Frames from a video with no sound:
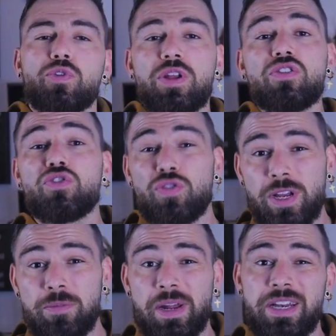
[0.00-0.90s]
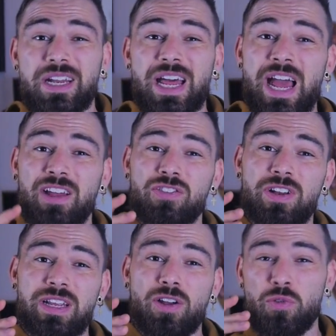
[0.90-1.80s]
this treatment
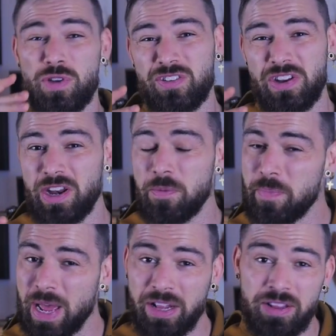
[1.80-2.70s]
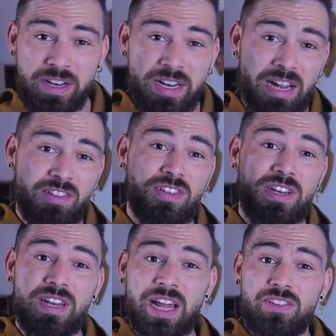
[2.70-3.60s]
actually originated back in the
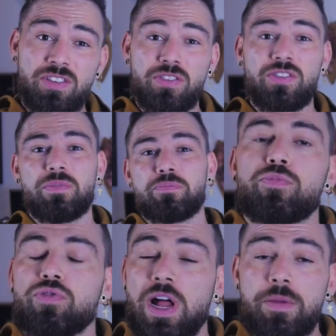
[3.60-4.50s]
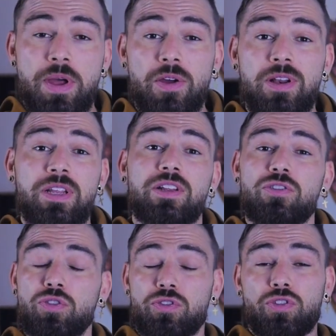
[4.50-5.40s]
nineteen nineties, primarily
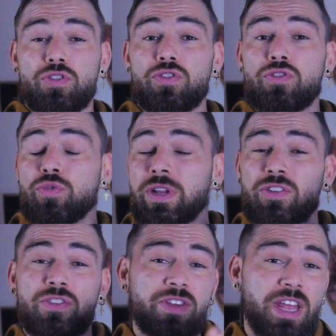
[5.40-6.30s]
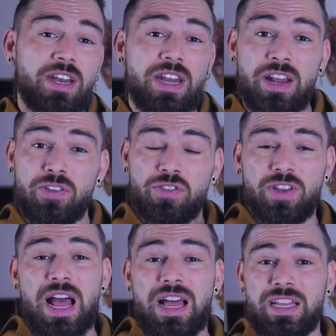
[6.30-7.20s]
to just treat skin and
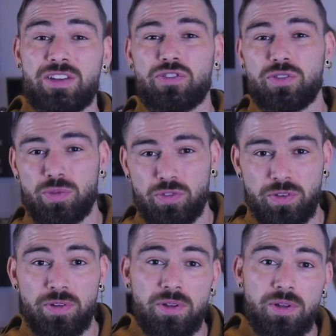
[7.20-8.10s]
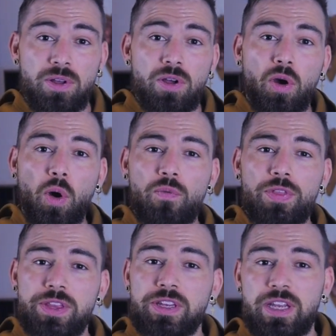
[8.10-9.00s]
scar issues. Over
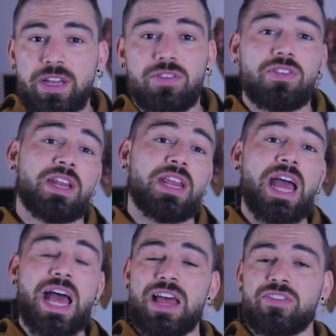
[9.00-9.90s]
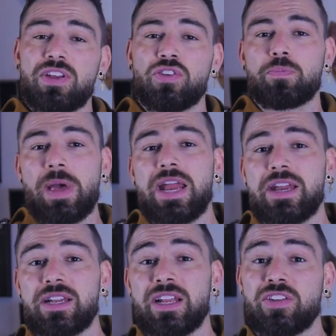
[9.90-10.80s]
the years, it has
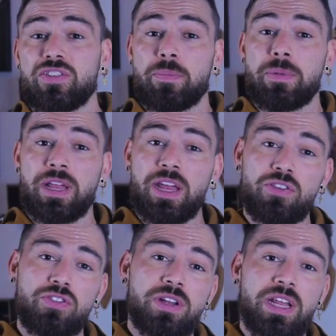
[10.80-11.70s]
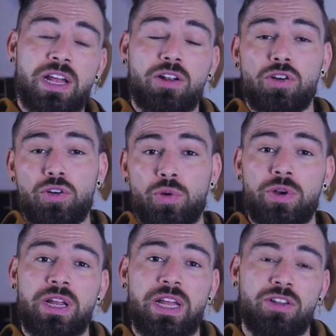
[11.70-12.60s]
expanded its application,
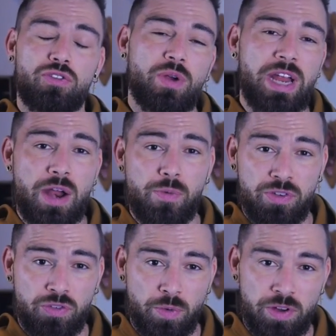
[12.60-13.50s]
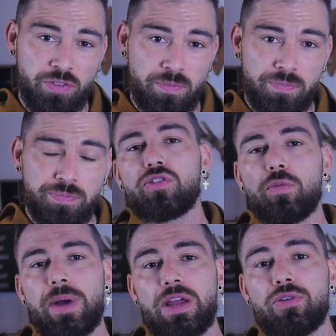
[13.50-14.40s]
including into hair restoration. So
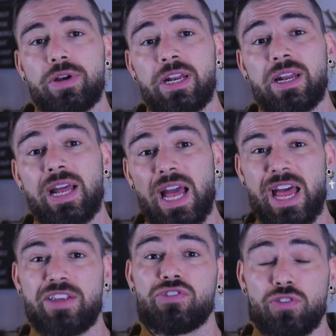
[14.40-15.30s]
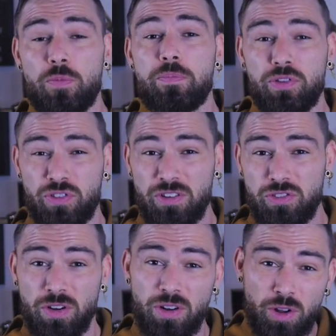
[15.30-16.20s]
microneedling has shown
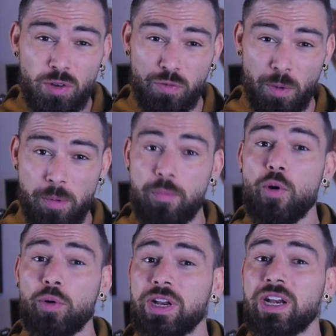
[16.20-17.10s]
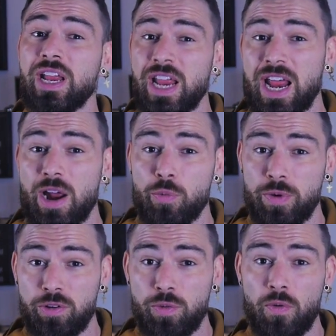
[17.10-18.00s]
potential for promoting hair
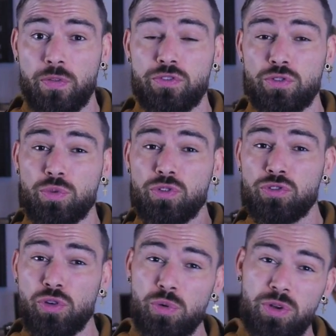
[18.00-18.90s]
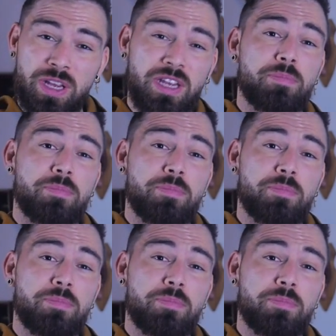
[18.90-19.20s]
regrowth through two key